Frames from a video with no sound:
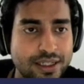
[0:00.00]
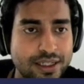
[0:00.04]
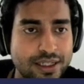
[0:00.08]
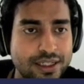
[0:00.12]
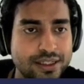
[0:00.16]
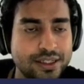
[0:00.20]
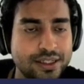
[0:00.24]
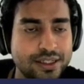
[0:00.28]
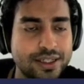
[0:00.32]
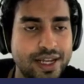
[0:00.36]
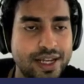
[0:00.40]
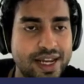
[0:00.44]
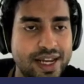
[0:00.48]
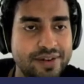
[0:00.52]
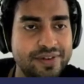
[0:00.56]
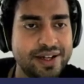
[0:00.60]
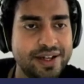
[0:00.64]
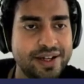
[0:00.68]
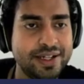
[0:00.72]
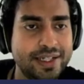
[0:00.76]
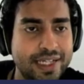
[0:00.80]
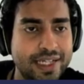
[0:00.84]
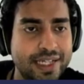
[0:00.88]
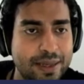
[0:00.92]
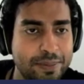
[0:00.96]
So the
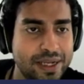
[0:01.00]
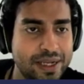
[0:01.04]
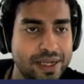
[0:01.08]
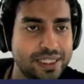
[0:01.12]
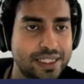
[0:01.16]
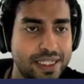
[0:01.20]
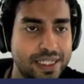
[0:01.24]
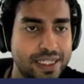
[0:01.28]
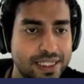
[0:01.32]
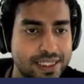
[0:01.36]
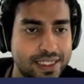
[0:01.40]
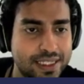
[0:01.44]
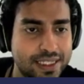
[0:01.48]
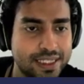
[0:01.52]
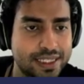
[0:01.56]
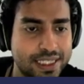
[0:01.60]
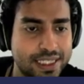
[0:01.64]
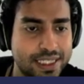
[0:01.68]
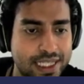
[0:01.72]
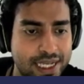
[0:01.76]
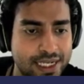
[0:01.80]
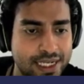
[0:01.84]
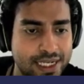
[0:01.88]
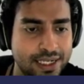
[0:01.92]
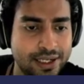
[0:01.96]
event it remits is the
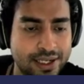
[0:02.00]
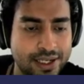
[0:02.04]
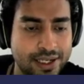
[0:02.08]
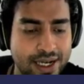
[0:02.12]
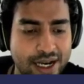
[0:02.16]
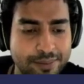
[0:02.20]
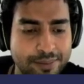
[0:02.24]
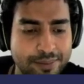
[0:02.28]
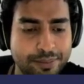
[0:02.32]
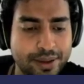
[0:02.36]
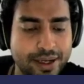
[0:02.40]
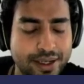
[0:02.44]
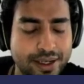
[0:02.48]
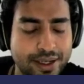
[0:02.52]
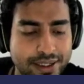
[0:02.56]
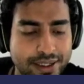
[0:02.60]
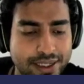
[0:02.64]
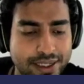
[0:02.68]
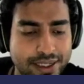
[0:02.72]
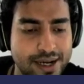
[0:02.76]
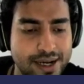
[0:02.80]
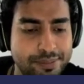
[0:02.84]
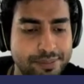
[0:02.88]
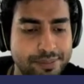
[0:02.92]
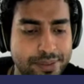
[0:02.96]
send, wrap,
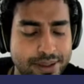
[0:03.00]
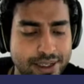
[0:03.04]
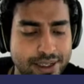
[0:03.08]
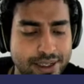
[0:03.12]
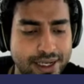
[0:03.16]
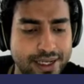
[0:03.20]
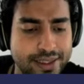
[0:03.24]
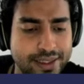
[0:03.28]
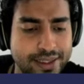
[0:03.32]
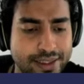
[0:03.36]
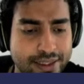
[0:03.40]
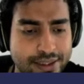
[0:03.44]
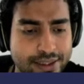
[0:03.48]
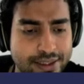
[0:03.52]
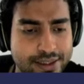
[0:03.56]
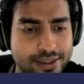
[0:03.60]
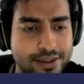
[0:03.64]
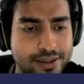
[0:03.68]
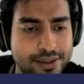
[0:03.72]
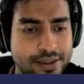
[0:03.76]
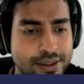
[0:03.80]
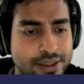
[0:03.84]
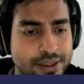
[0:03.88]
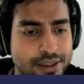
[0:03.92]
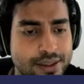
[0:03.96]
unwrap, and
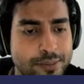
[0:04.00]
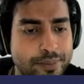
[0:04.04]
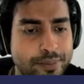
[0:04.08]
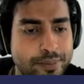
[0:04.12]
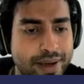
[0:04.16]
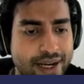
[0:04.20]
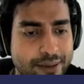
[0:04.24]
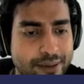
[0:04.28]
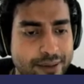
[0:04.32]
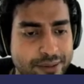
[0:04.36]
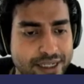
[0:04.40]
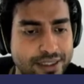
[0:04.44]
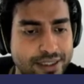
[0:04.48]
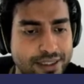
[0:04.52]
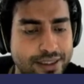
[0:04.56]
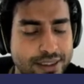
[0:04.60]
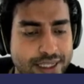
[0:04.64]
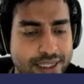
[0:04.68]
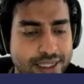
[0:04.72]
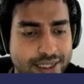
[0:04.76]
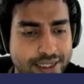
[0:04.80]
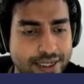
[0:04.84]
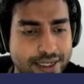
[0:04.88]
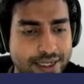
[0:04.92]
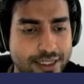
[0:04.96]
the parameters
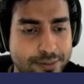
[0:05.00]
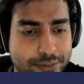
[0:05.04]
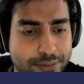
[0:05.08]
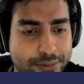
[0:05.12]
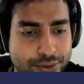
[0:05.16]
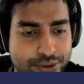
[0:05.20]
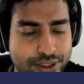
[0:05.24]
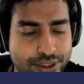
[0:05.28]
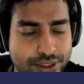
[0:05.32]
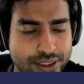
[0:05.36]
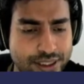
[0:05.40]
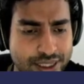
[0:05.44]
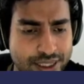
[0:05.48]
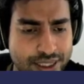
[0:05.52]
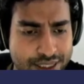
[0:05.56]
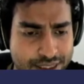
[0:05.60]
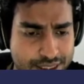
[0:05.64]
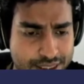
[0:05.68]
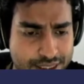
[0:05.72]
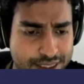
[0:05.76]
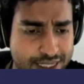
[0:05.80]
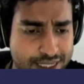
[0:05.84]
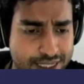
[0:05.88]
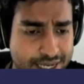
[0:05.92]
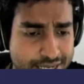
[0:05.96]
that it exposes
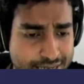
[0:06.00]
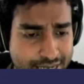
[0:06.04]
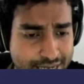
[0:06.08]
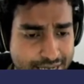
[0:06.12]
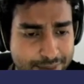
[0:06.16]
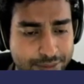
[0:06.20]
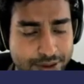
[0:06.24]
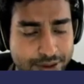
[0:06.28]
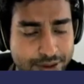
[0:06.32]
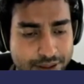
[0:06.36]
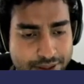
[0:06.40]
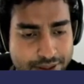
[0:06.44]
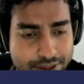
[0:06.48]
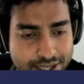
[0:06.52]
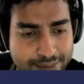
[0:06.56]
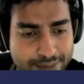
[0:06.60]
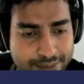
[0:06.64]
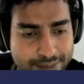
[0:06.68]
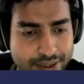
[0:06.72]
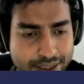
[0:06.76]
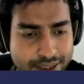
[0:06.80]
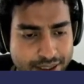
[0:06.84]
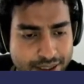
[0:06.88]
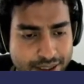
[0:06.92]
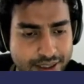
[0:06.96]
is send enabled,
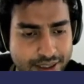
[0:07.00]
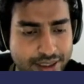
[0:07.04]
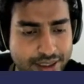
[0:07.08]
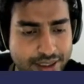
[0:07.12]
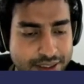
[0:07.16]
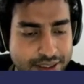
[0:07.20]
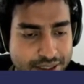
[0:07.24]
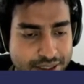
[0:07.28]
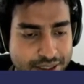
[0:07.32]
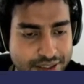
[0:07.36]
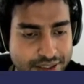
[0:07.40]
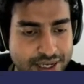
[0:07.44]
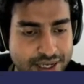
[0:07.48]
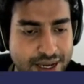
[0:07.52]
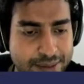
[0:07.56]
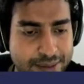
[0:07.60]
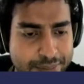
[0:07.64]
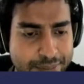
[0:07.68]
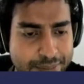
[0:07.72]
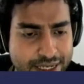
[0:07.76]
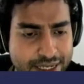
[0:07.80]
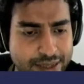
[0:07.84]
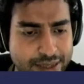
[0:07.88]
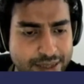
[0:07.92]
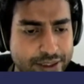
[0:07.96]
wrap
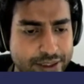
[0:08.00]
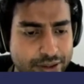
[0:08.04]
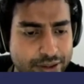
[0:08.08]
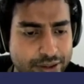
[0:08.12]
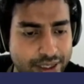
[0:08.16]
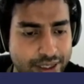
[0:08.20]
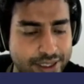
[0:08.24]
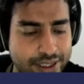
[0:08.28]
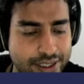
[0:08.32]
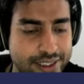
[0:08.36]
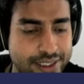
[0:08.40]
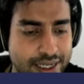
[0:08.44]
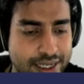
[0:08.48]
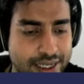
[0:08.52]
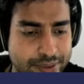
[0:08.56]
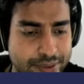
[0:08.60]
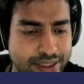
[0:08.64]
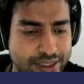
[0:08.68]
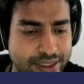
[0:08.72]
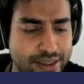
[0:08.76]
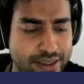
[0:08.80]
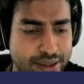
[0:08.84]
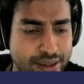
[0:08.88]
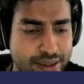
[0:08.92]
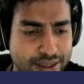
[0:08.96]
enabled, or unwrap
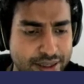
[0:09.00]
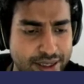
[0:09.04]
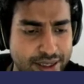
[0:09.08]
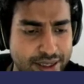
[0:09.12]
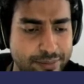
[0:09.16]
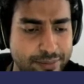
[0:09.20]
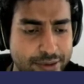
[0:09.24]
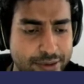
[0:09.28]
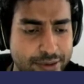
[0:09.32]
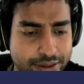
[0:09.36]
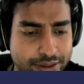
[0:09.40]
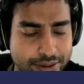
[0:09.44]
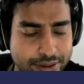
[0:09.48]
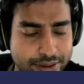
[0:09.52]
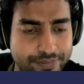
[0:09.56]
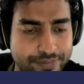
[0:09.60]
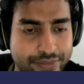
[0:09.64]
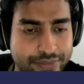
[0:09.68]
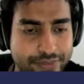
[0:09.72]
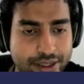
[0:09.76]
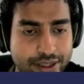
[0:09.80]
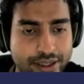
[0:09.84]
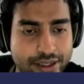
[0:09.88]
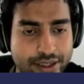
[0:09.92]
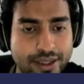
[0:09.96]
enabled.
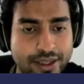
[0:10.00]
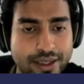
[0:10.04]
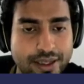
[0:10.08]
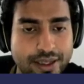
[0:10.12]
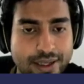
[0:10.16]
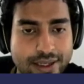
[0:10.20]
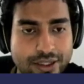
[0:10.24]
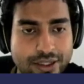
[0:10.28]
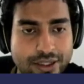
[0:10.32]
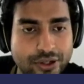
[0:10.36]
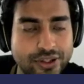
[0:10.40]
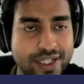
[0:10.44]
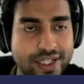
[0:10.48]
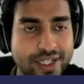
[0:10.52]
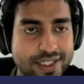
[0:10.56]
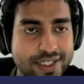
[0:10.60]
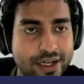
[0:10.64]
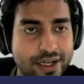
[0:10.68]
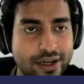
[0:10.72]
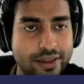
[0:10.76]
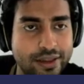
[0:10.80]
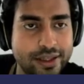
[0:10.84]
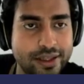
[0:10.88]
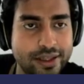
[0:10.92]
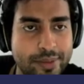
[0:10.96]
So these are
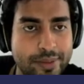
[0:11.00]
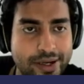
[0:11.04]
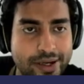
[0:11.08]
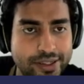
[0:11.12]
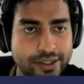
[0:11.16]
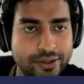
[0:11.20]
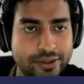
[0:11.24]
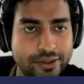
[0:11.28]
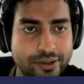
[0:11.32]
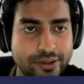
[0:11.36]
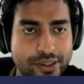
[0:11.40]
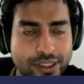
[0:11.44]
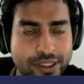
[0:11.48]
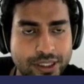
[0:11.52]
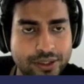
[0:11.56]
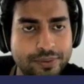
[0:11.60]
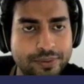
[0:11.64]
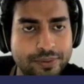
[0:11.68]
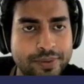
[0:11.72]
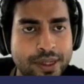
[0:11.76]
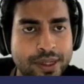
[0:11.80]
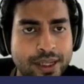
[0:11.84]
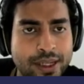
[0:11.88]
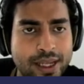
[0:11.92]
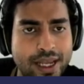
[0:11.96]
all the modules
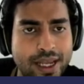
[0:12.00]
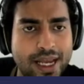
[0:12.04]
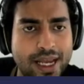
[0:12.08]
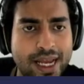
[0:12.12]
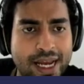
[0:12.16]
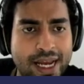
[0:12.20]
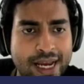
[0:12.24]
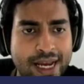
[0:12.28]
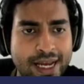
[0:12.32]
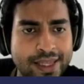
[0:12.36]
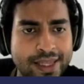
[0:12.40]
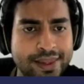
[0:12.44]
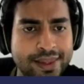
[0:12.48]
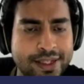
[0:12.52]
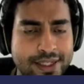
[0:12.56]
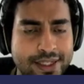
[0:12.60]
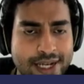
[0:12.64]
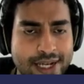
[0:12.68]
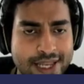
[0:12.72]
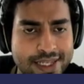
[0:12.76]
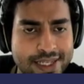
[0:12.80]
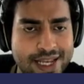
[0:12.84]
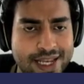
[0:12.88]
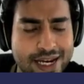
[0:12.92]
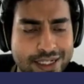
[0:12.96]
and the
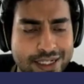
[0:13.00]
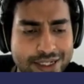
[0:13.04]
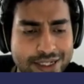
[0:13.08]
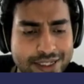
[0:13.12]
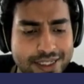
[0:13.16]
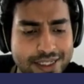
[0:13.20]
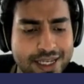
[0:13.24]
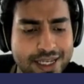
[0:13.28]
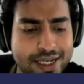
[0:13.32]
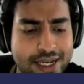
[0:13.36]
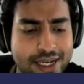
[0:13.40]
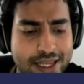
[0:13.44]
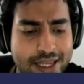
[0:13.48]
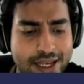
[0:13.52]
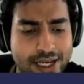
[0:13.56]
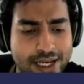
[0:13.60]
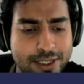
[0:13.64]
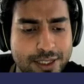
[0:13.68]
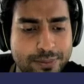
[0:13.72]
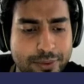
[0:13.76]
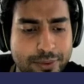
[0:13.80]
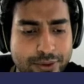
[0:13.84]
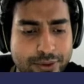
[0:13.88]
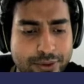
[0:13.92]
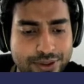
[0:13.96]
transactions that they
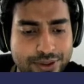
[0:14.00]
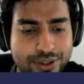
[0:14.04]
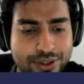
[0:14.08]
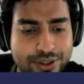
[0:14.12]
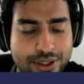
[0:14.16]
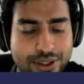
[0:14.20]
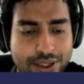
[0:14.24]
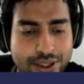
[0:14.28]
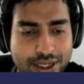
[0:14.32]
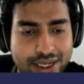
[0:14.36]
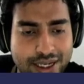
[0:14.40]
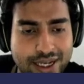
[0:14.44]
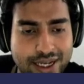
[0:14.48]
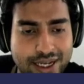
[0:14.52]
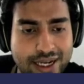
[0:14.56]
expose.